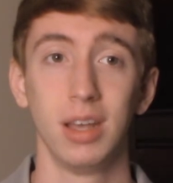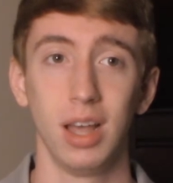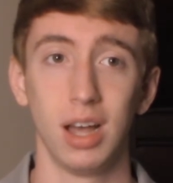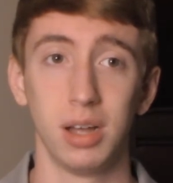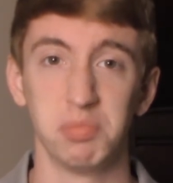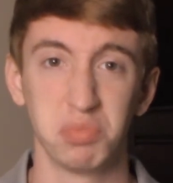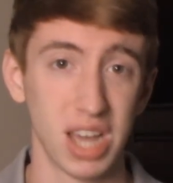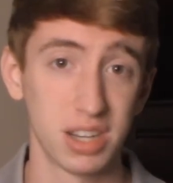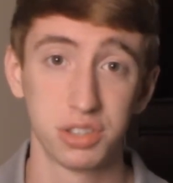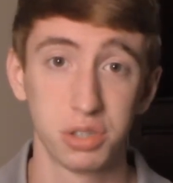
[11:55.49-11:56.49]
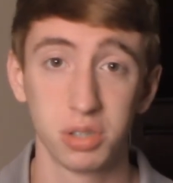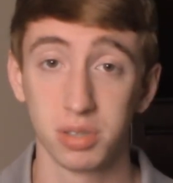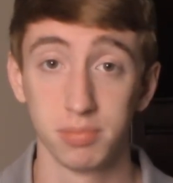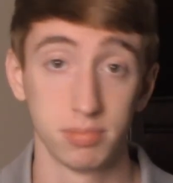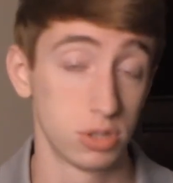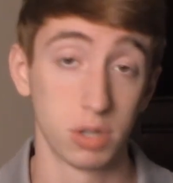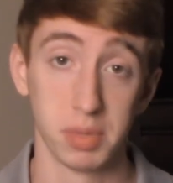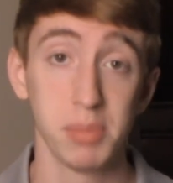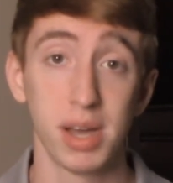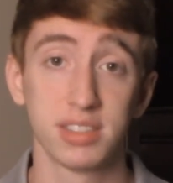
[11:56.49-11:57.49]
Kind of took
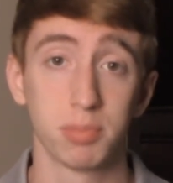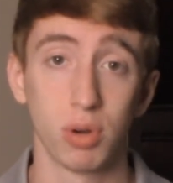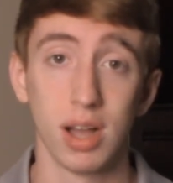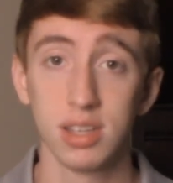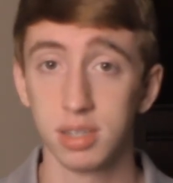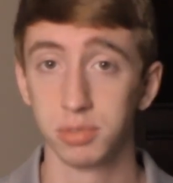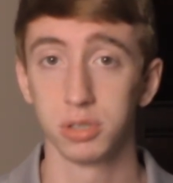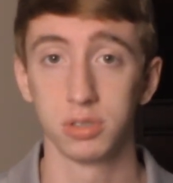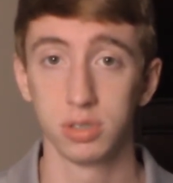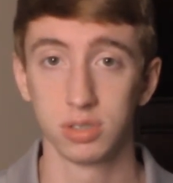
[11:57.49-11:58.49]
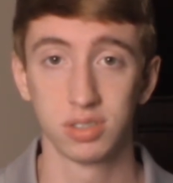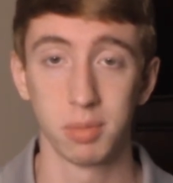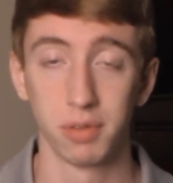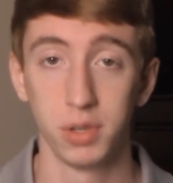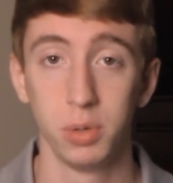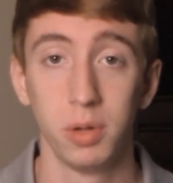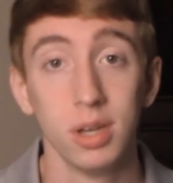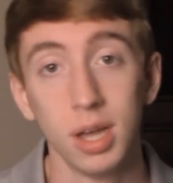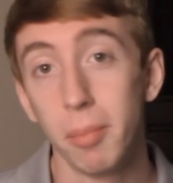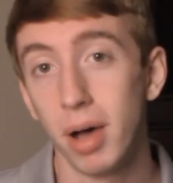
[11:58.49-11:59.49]
me by surprise. I'm sure it took some of you
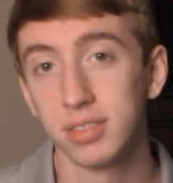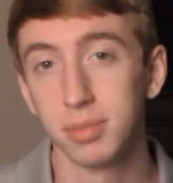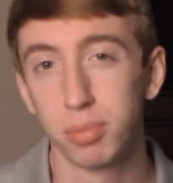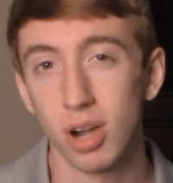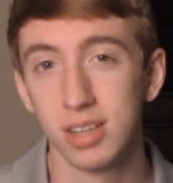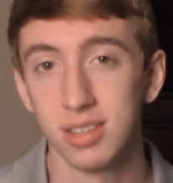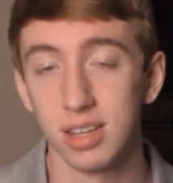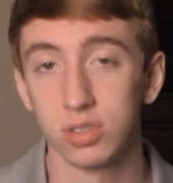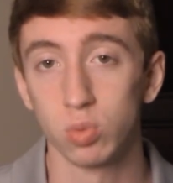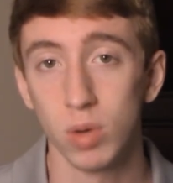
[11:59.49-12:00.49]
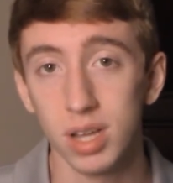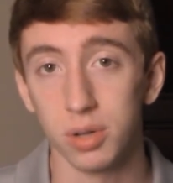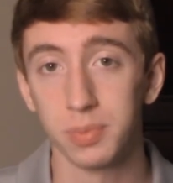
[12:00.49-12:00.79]
by surprise as well.